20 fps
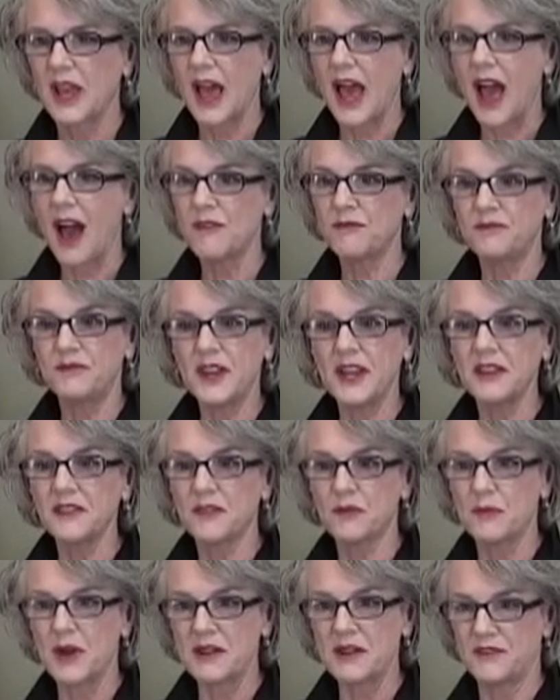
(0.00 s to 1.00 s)
Have
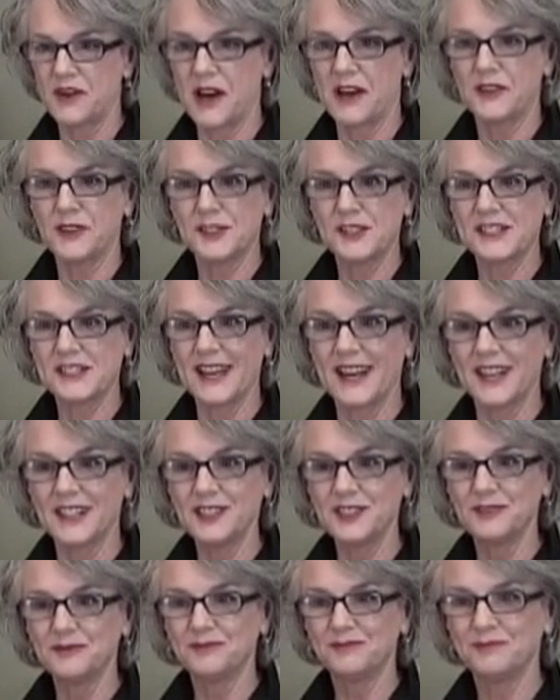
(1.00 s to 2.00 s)
faith, my father said.
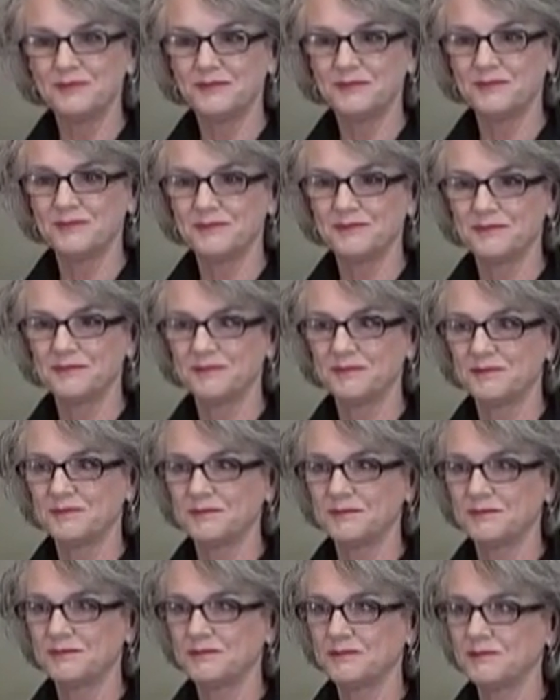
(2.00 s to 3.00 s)

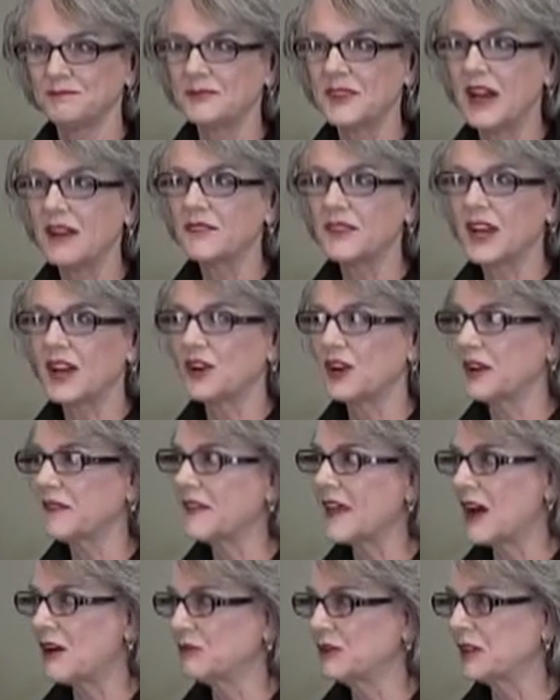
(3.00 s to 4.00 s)
I carried
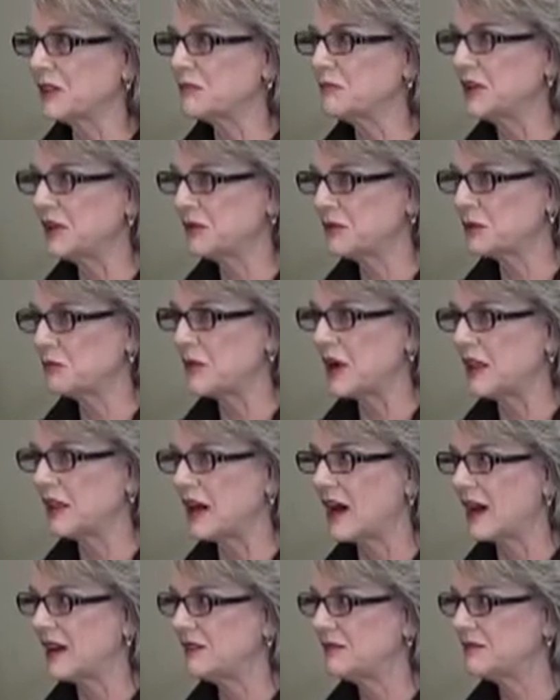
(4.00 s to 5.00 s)
that with me through my
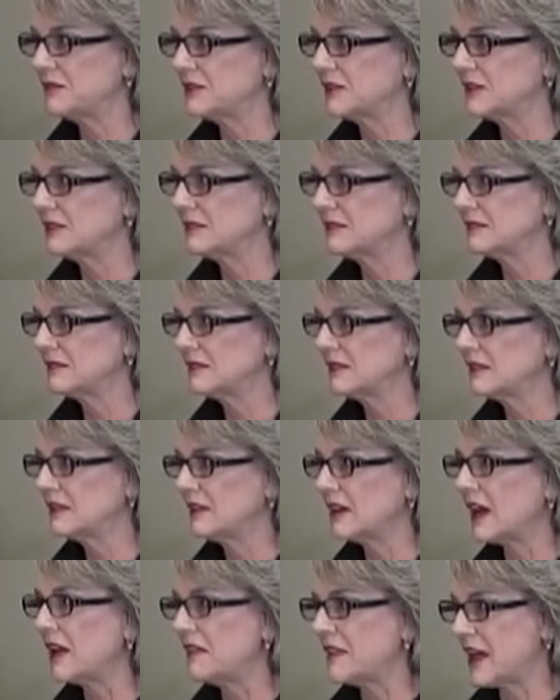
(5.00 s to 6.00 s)
life
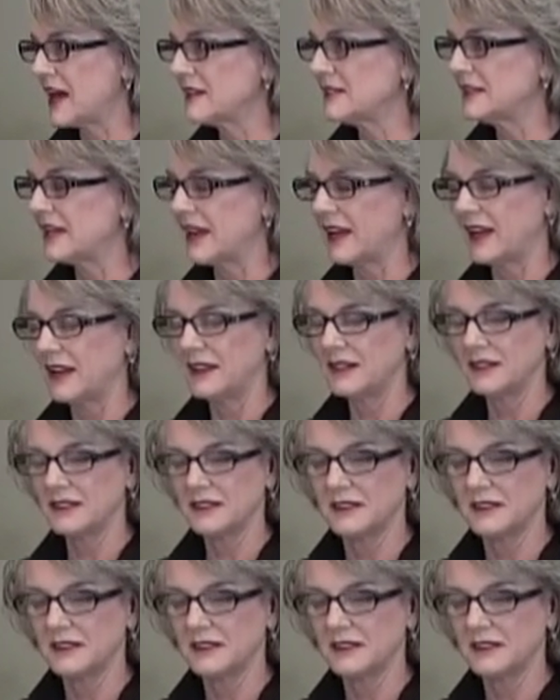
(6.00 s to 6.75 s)
and that day.